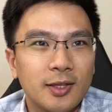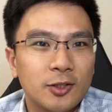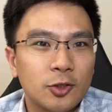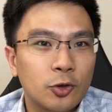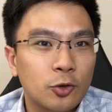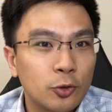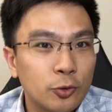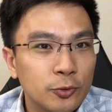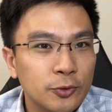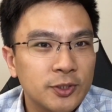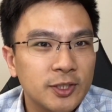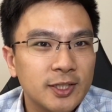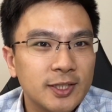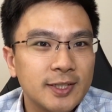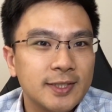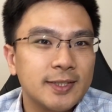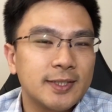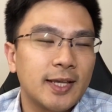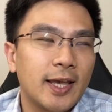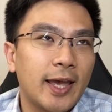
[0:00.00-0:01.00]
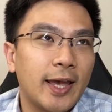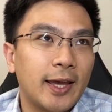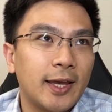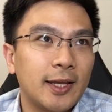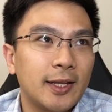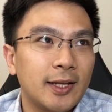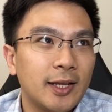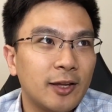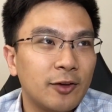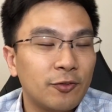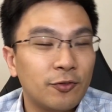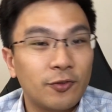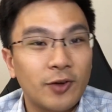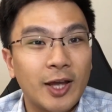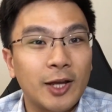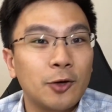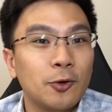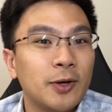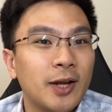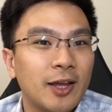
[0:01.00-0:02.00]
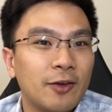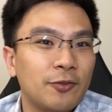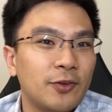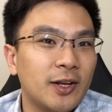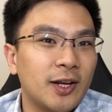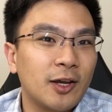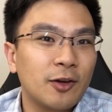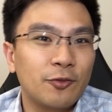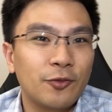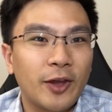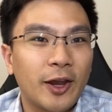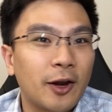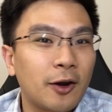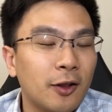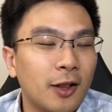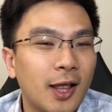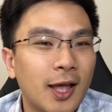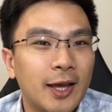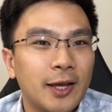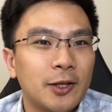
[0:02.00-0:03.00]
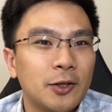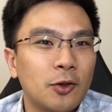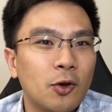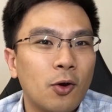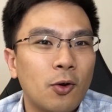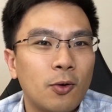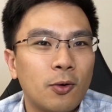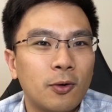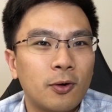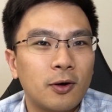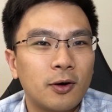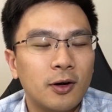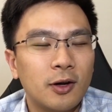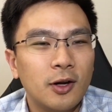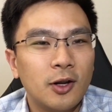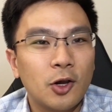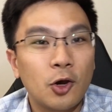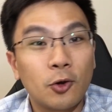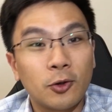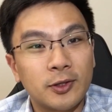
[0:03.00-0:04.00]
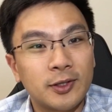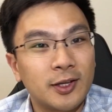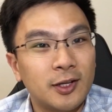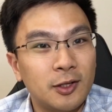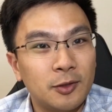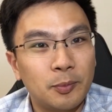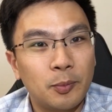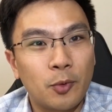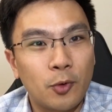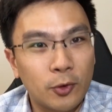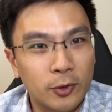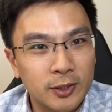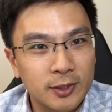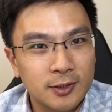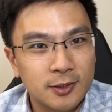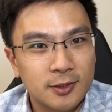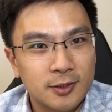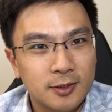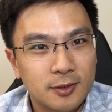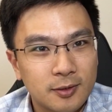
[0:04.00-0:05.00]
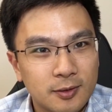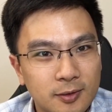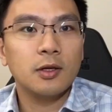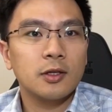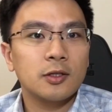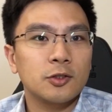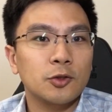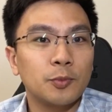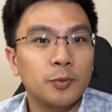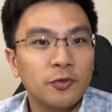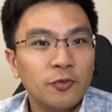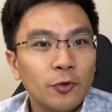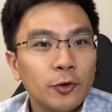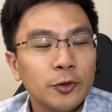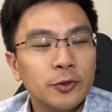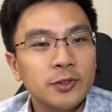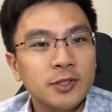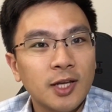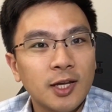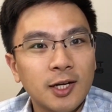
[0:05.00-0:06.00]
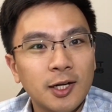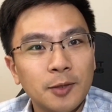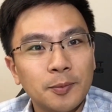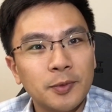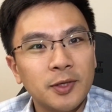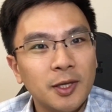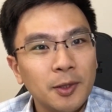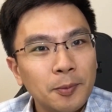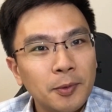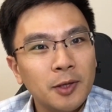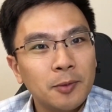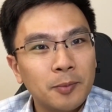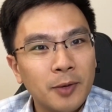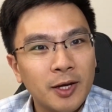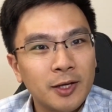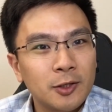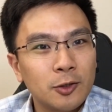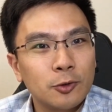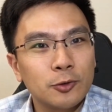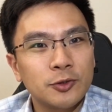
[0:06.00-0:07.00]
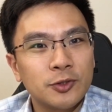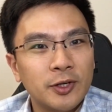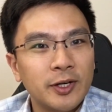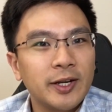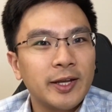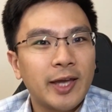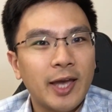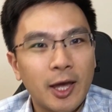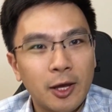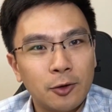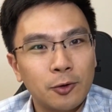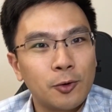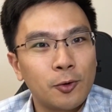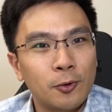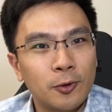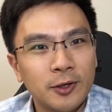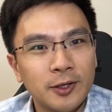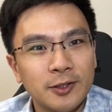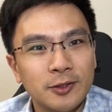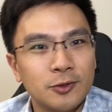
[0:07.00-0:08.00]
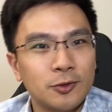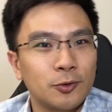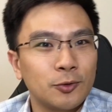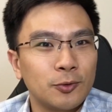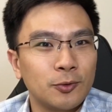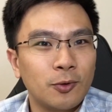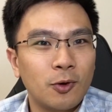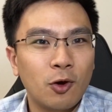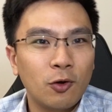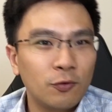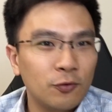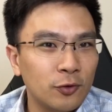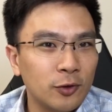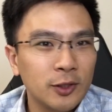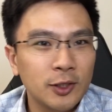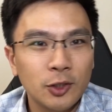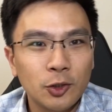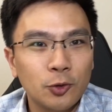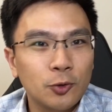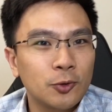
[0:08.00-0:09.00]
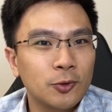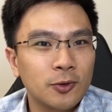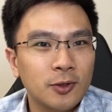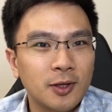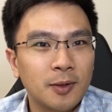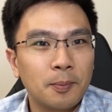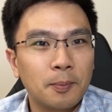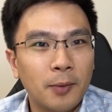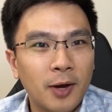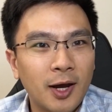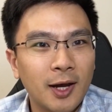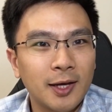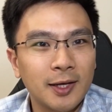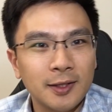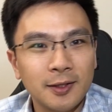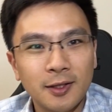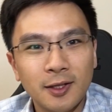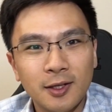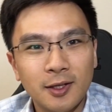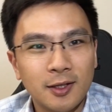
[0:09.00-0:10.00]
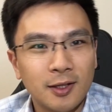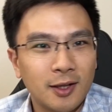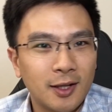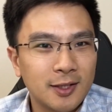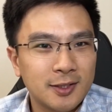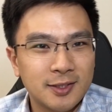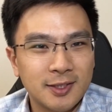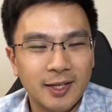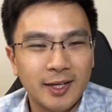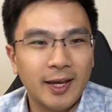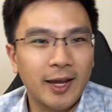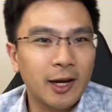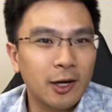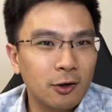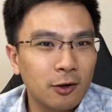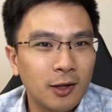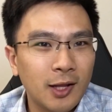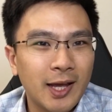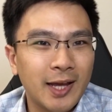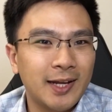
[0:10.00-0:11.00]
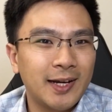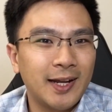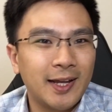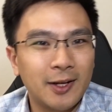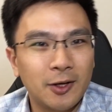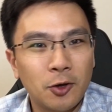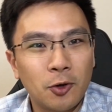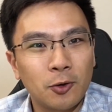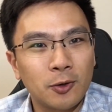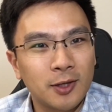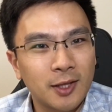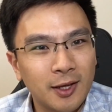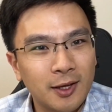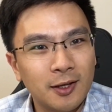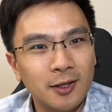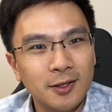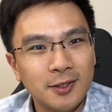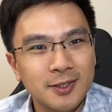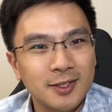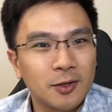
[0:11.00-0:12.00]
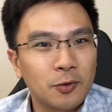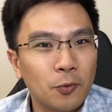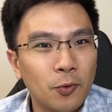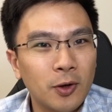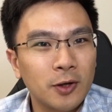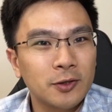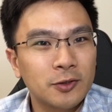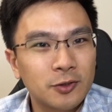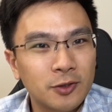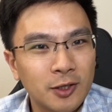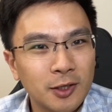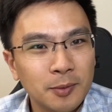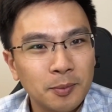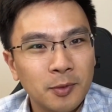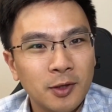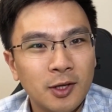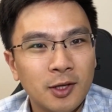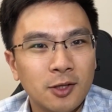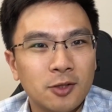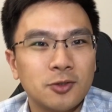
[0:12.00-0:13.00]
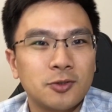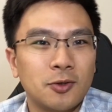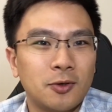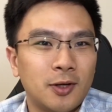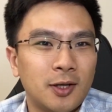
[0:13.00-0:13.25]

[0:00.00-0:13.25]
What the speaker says: cruises, and if I don't have enough airline or hotel points. So before you sign up, keep in mind those 3 categories, so hopefully you could combine, let's say, airline and hotels in one trip so